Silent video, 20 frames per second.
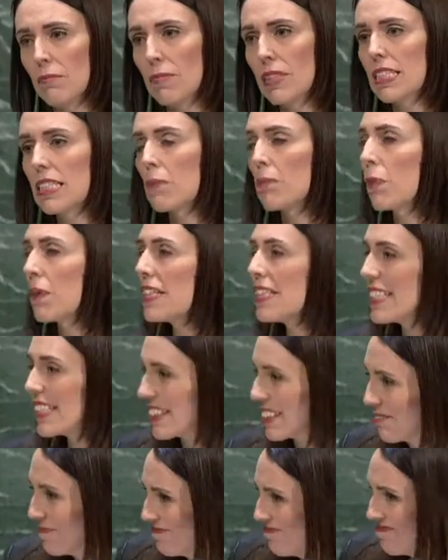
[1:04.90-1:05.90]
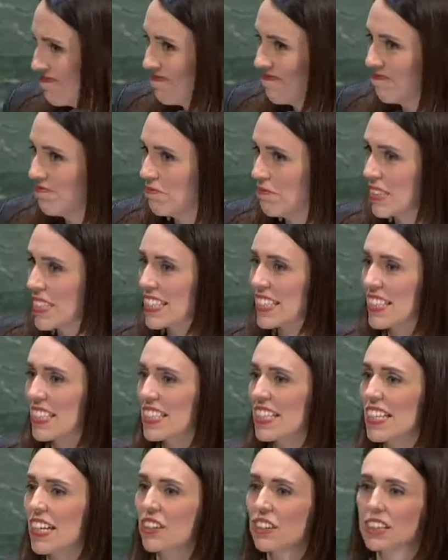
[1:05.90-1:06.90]
Mr. President,
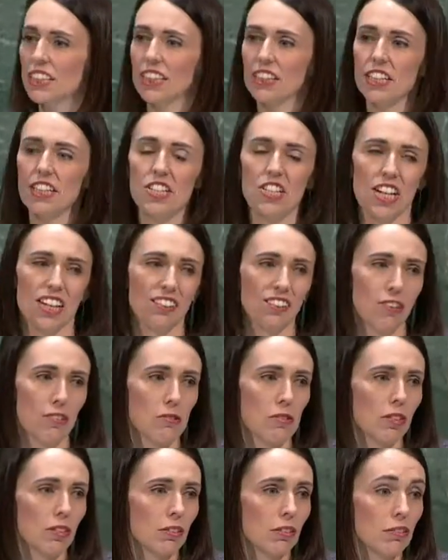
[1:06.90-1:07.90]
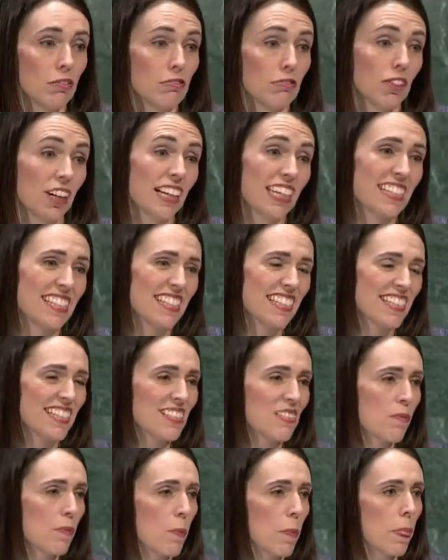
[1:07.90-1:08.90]
Mr. Secretary General,
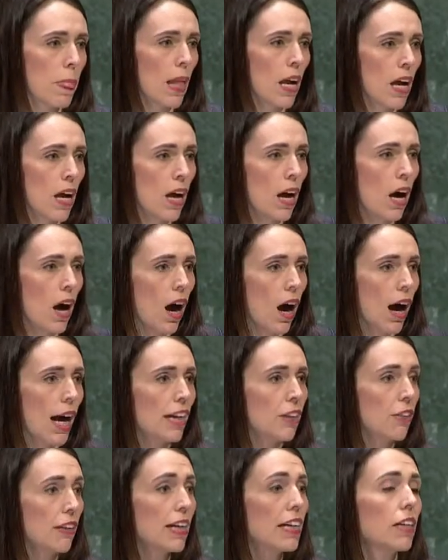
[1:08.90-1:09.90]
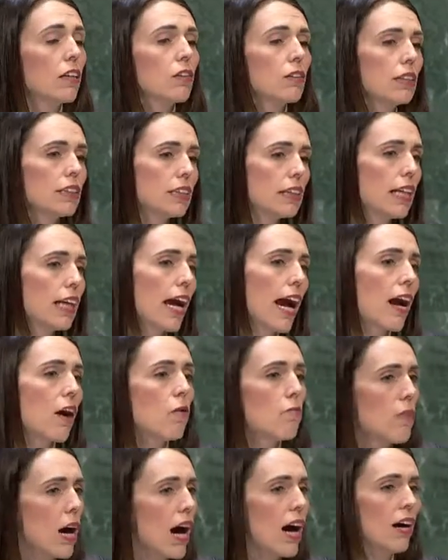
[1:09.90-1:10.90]
friends, I greet you in Te
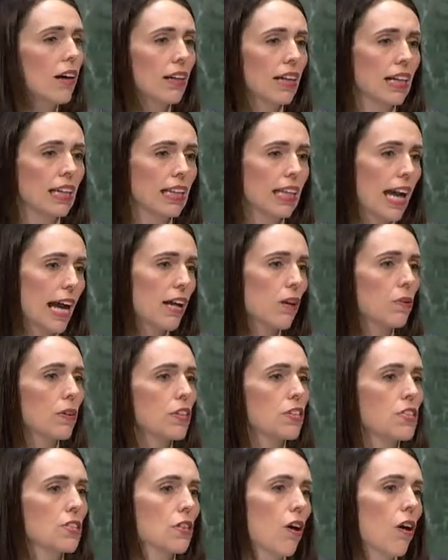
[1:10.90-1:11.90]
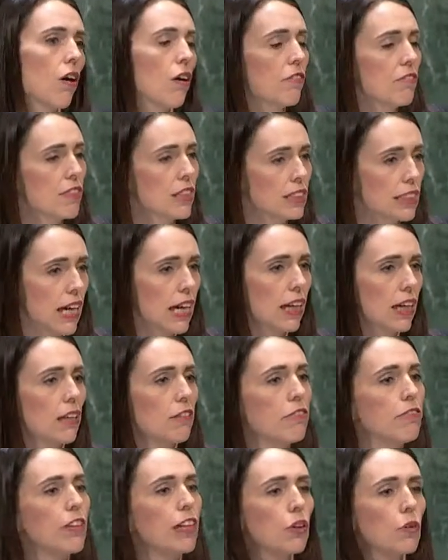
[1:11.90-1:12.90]
Reo Māori, language of the
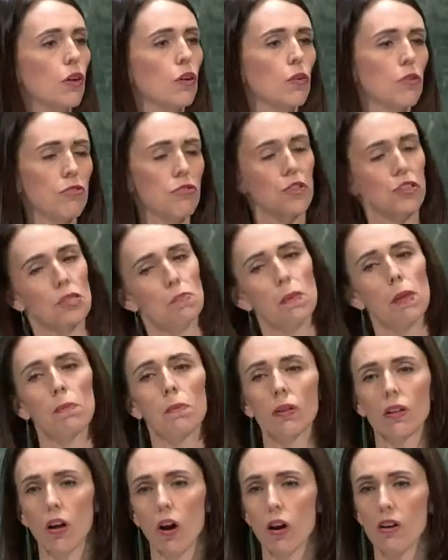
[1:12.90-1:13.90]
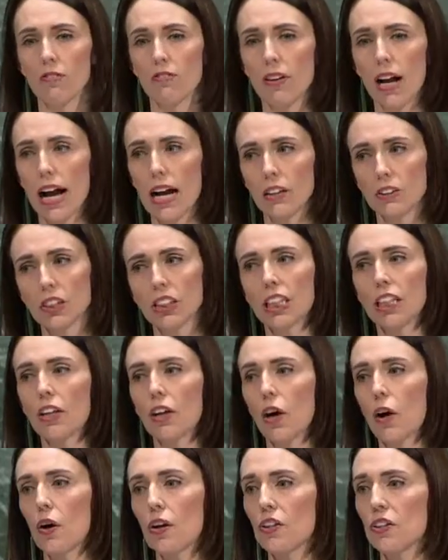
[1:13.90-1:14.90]
Tangata Whenua, or First People of
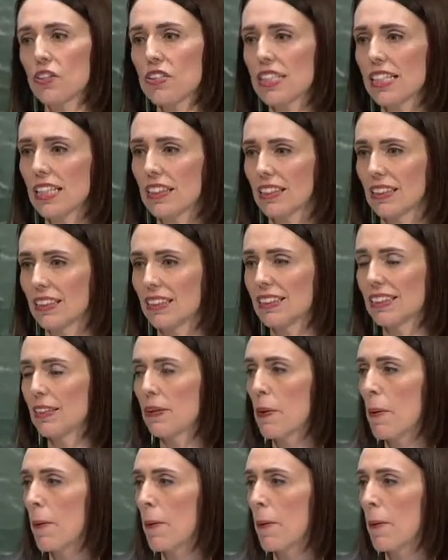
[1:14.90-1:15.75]
Aotearoa New Zealand.